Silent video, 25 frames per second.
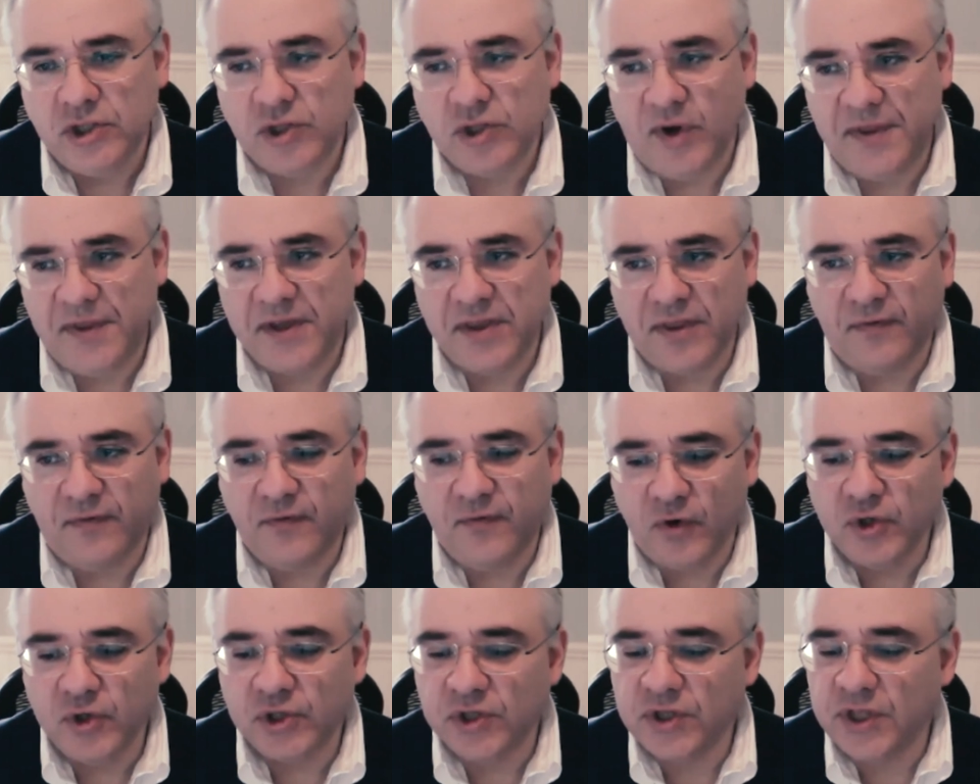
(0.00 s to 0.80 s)
think the
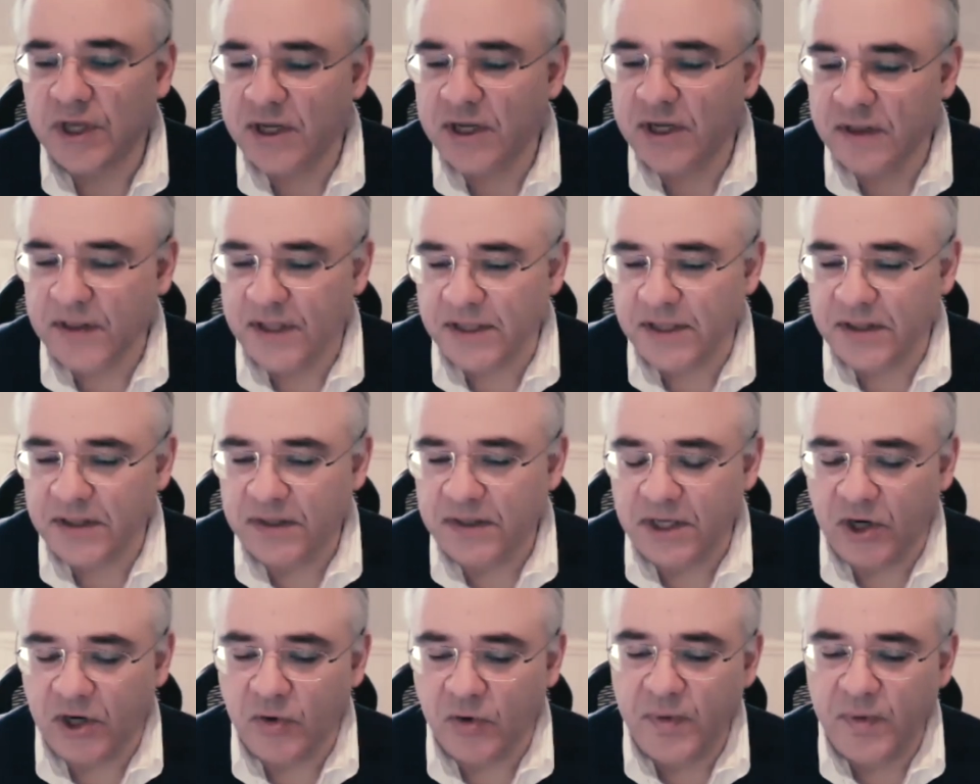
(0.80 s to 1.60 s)
first thing that,
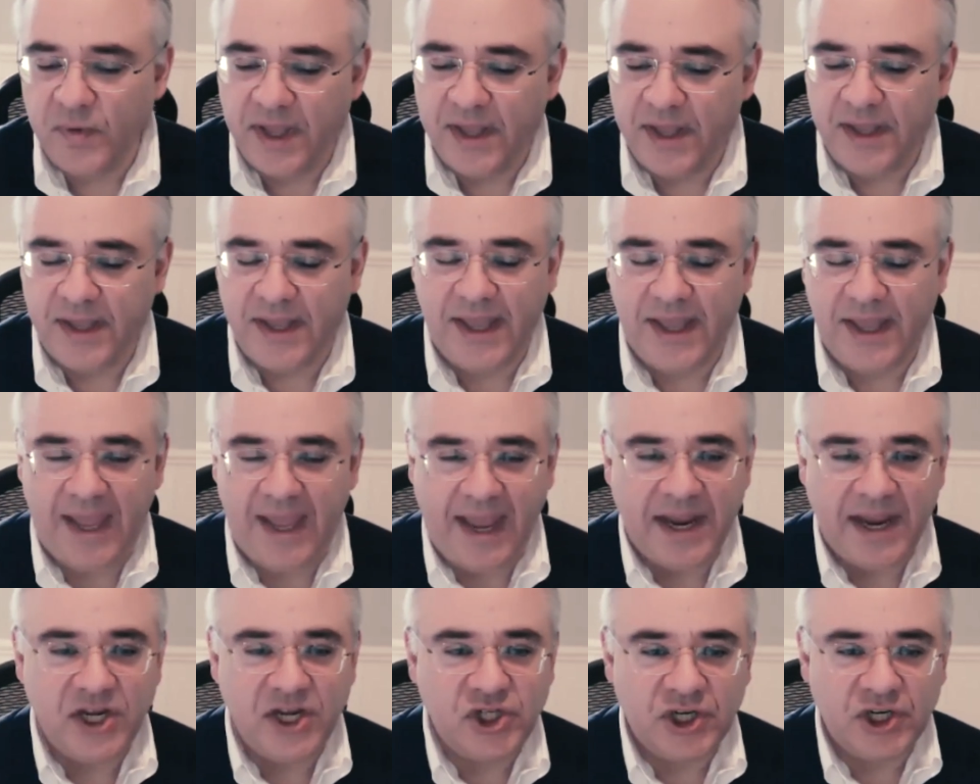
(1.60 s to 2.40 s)
you know,
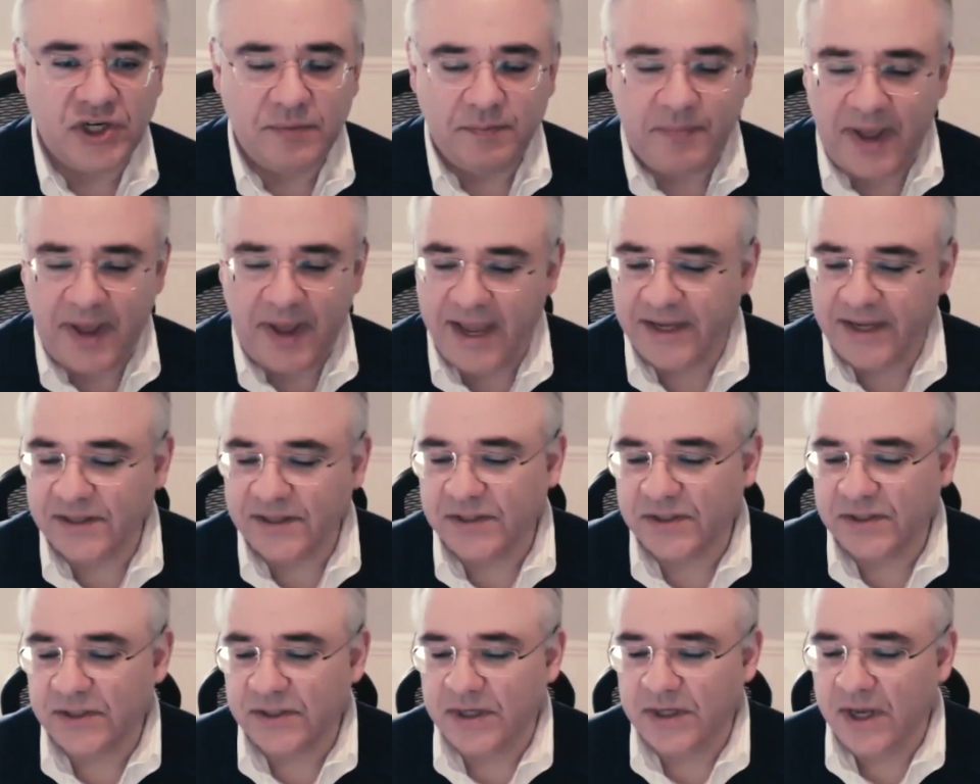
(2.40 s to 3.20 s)
Asian
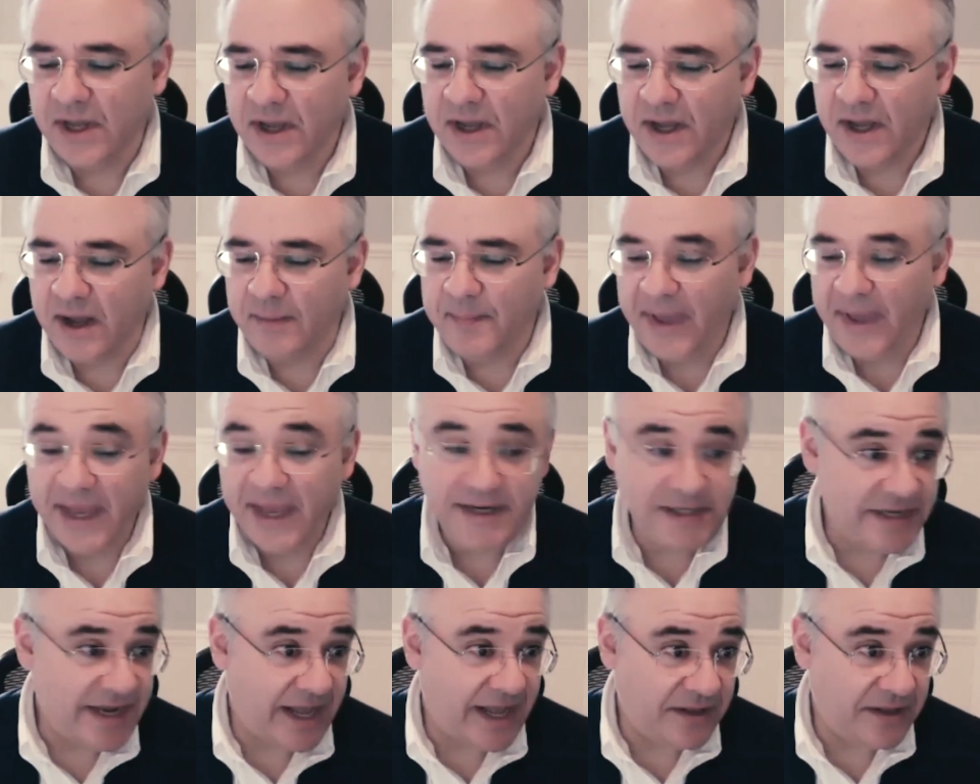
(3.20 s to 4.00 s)
banks and
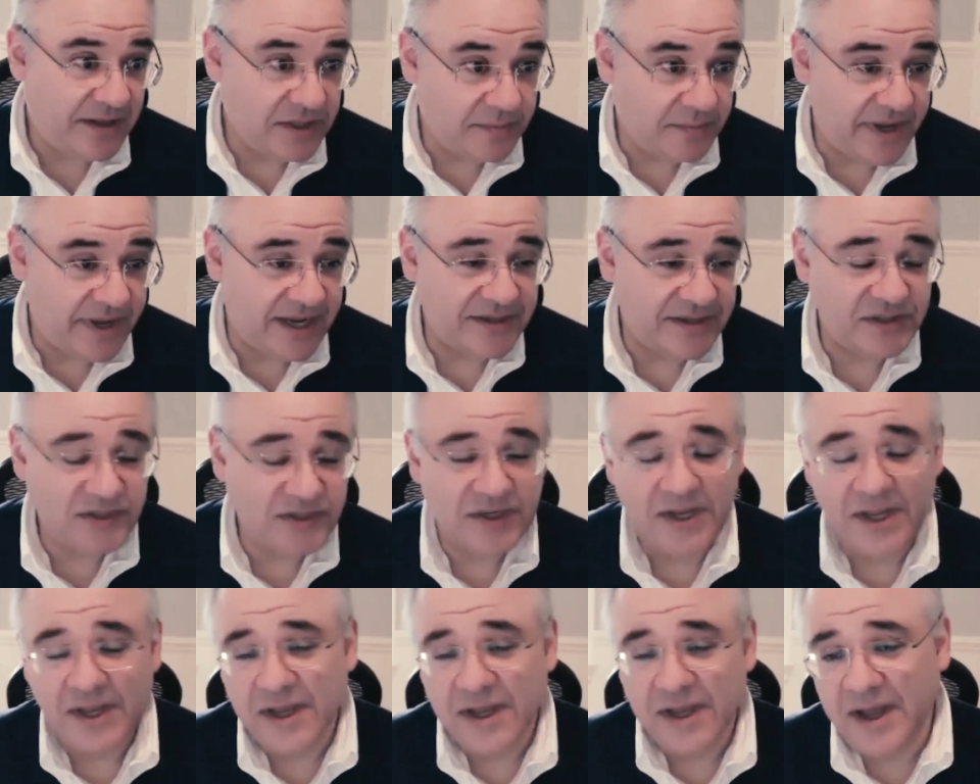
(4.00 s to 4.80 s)
Italian
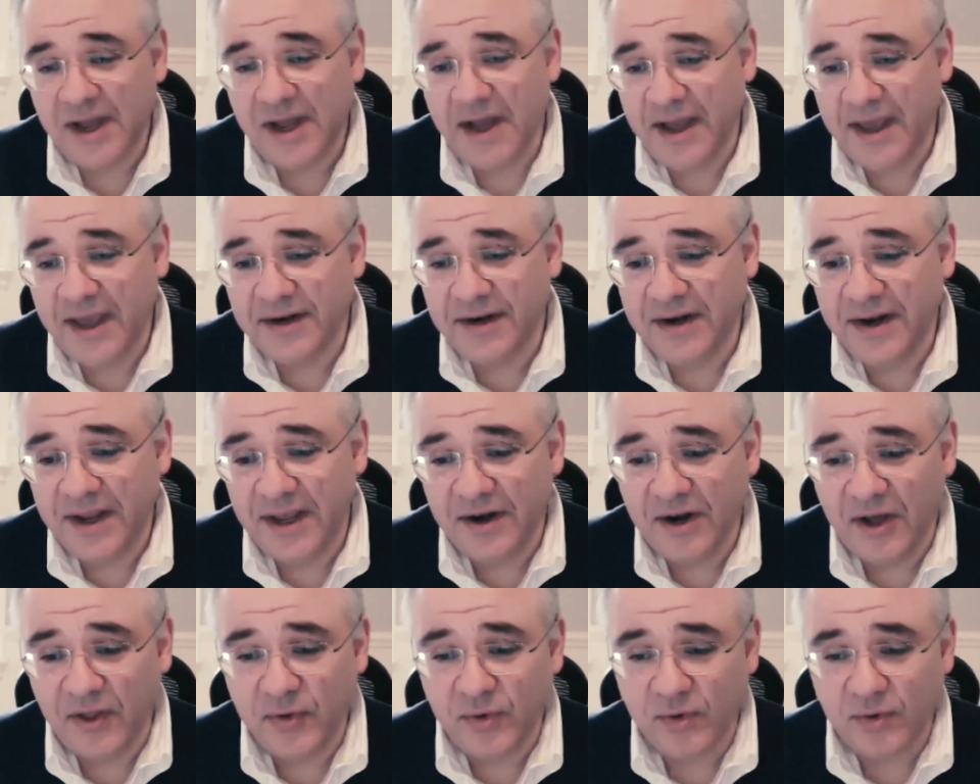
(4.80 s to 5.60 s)
banks
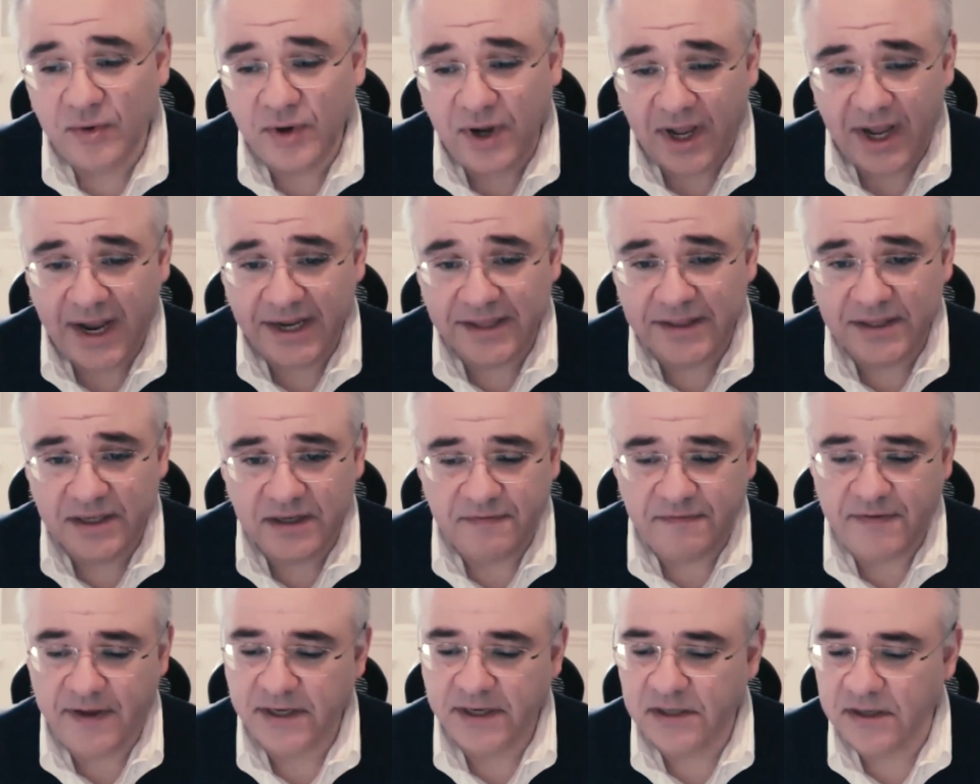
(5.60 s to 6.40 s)
and other highly
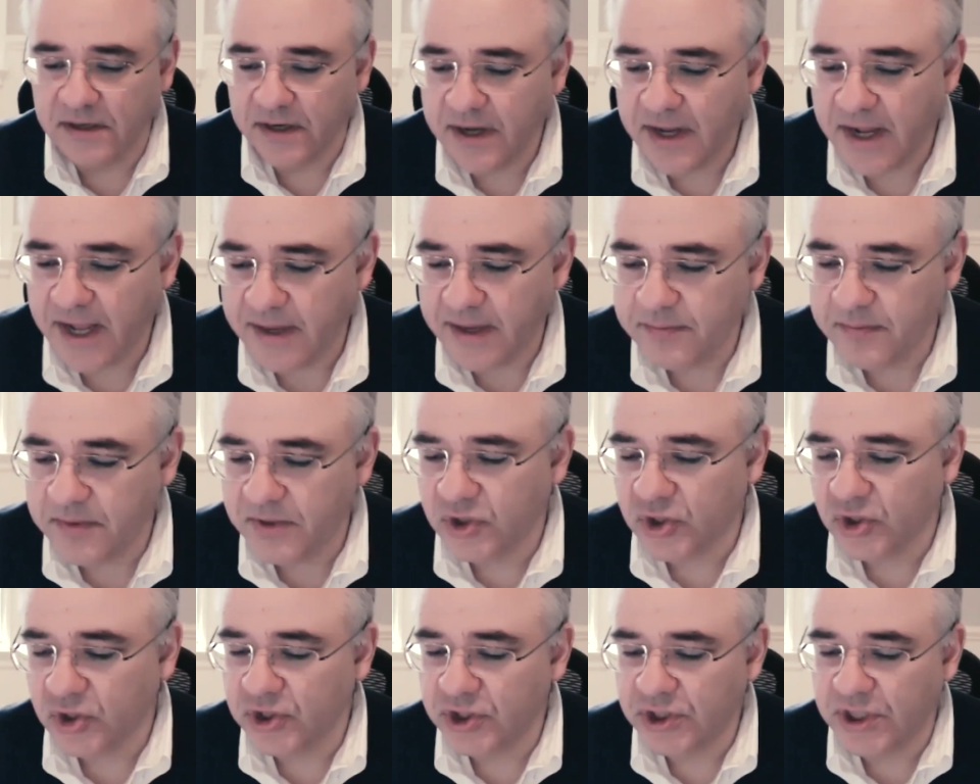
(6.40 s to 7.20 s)
effective
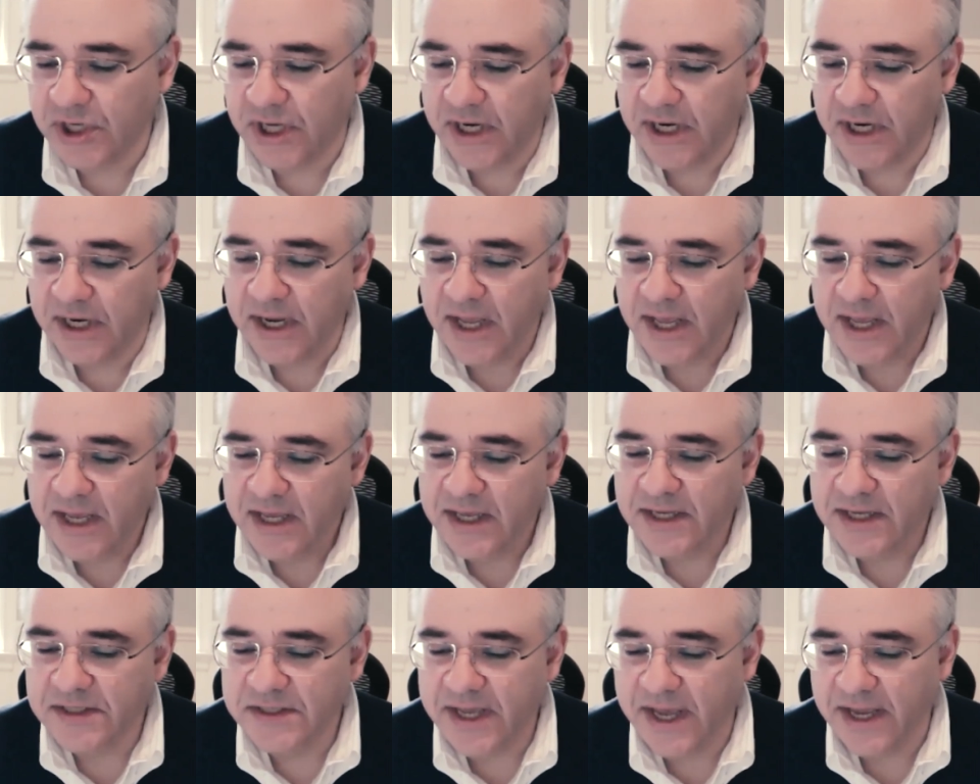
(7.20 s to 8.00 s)
economies are seeing
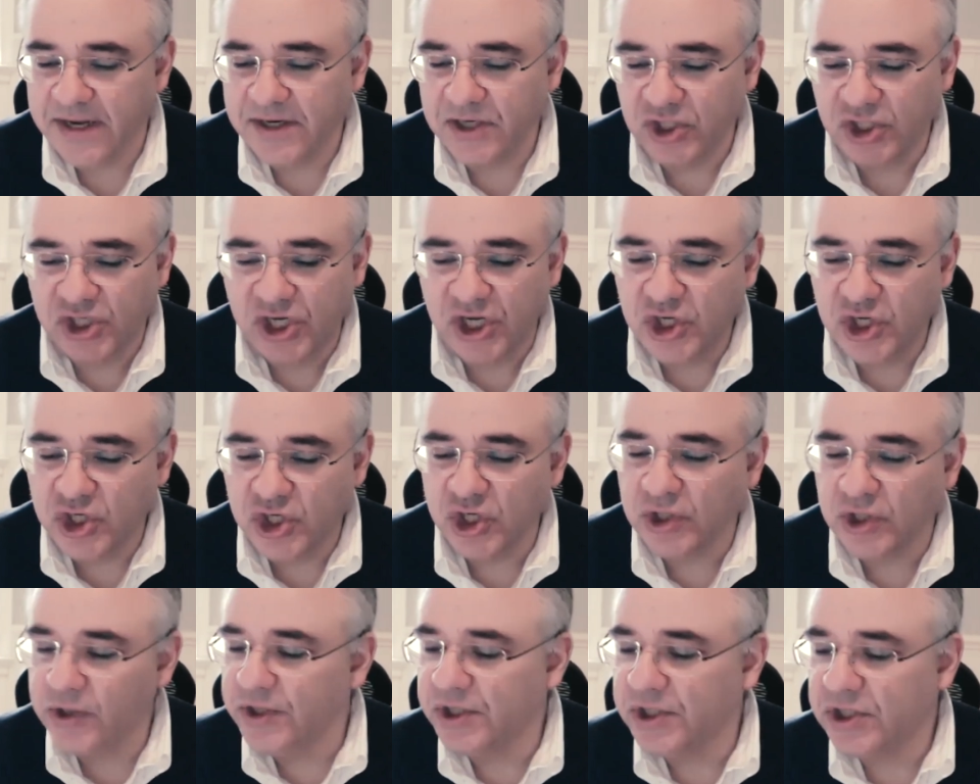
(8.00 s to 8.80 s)
is that
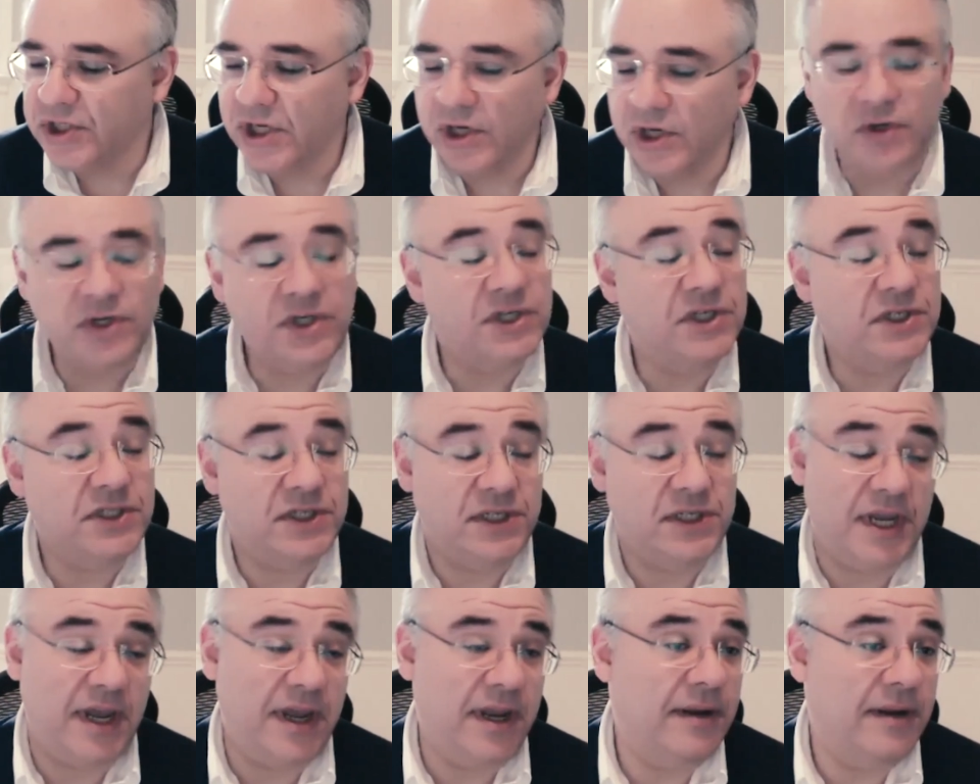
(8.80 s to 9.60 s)
digital is here to
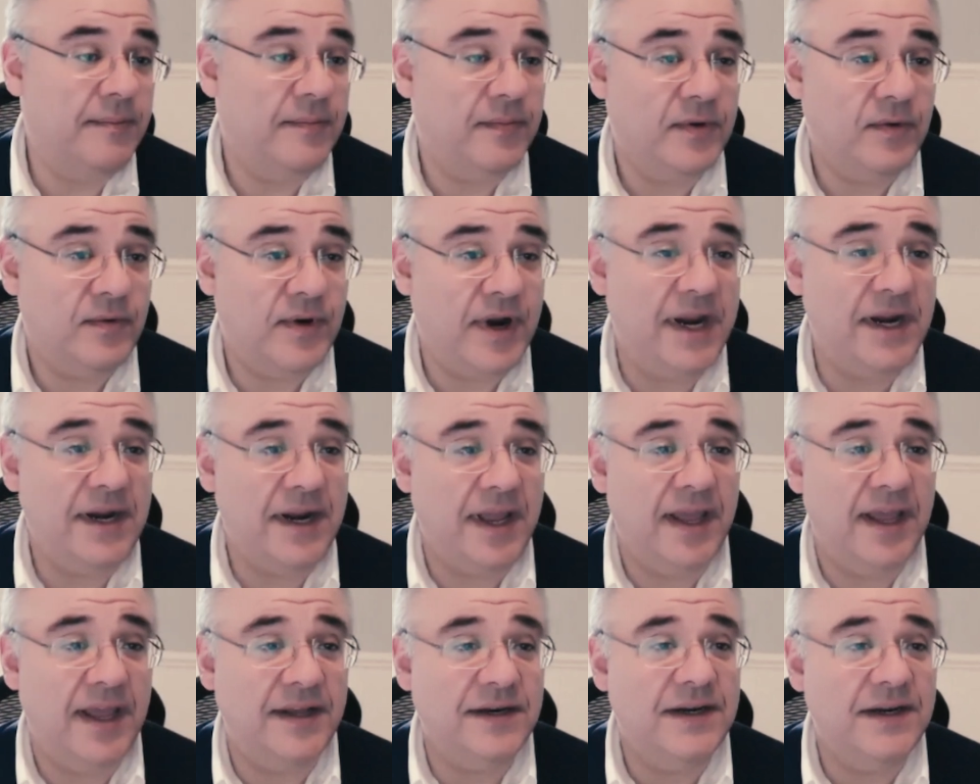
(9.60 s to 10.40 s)
stay, right?
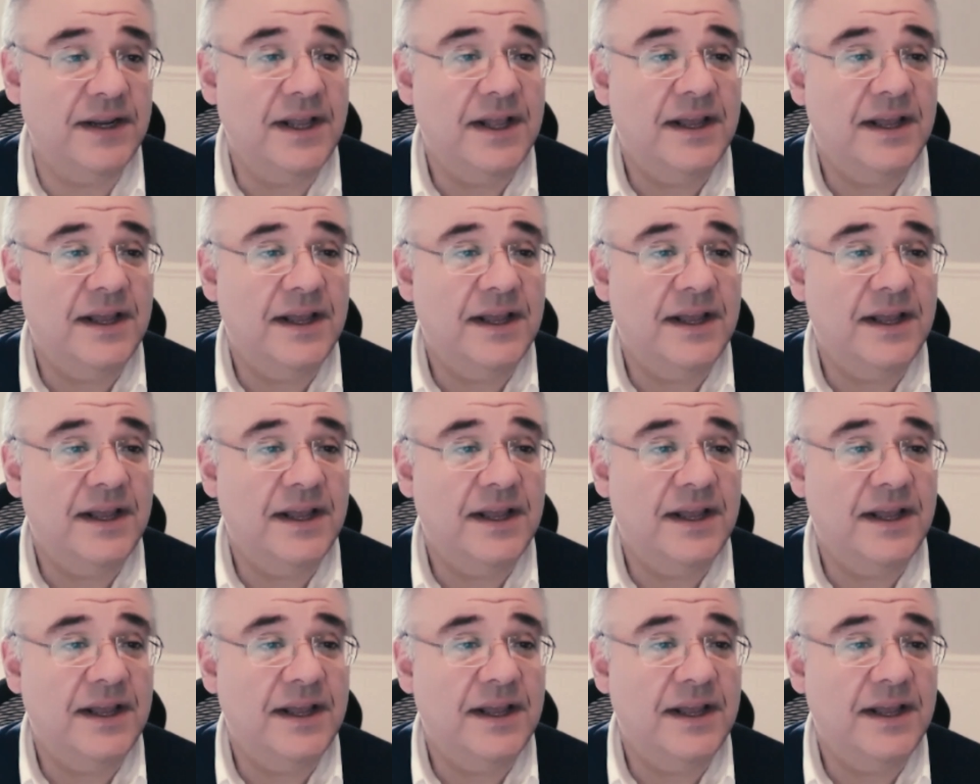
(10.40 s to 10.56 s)
And